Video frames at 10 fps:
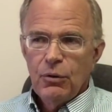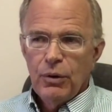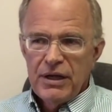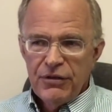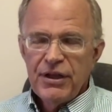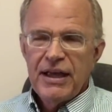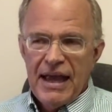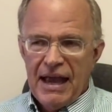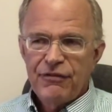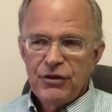What do you think a
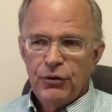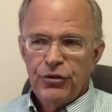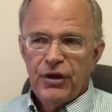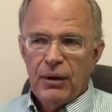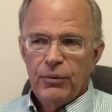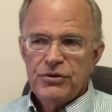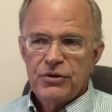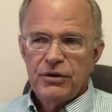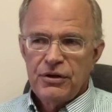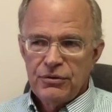half-killed thyroid's
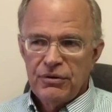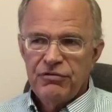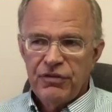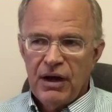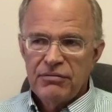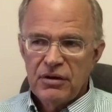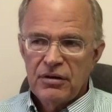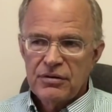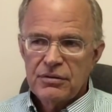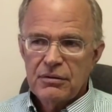going to do in 5
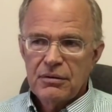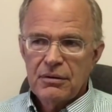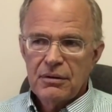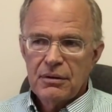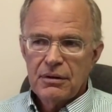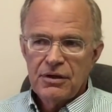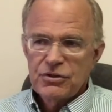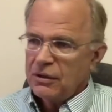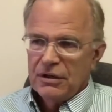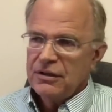years?
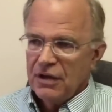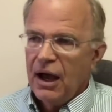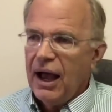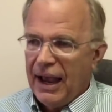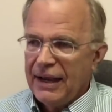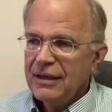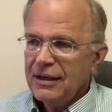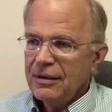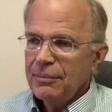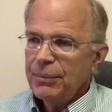It's going to die,
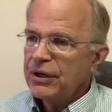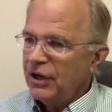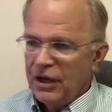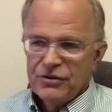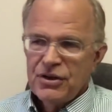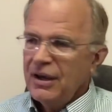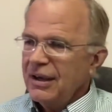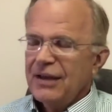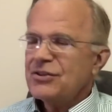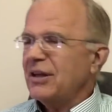because
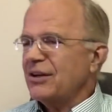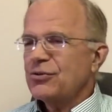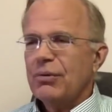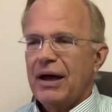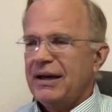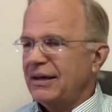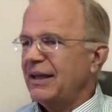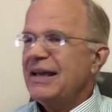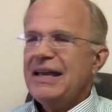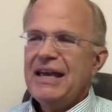it's like trying
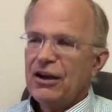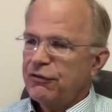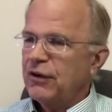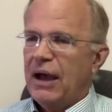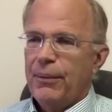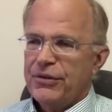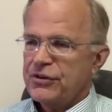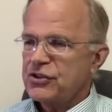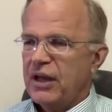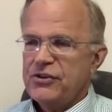to hit a fly with
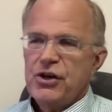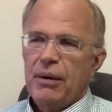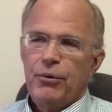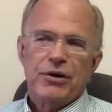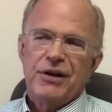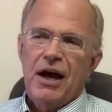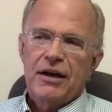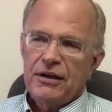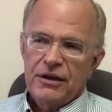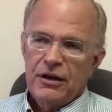a sledgehammer and
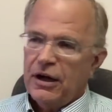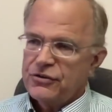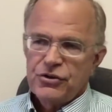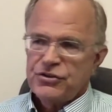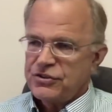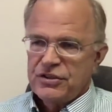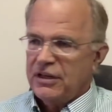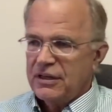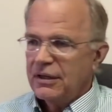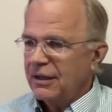knock it unconscious
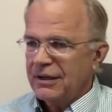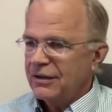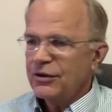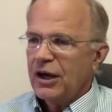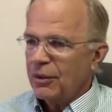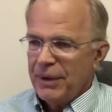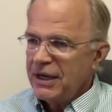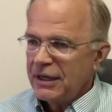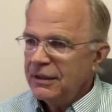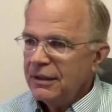instead of killing it. You're not going to
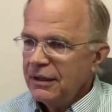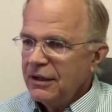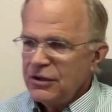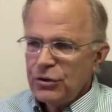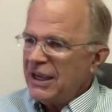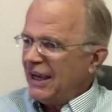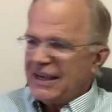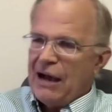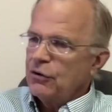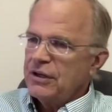make it. You can't
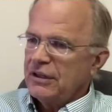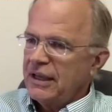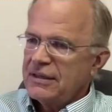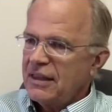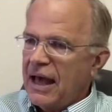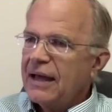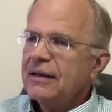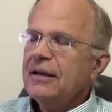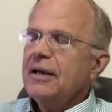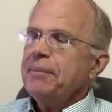calculate that.